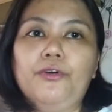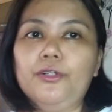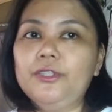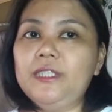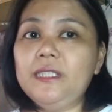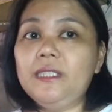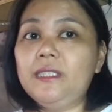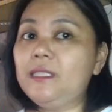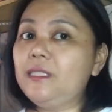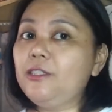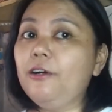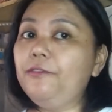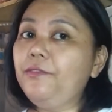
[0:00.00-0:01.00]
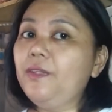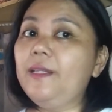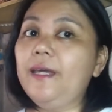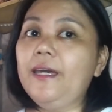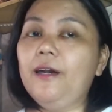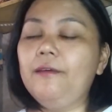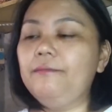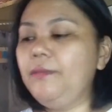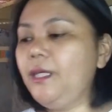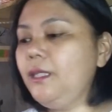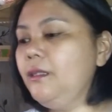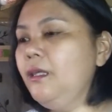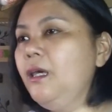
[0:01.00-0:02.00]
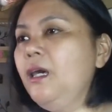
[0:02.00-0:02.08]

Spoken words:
all this stuff that I have made.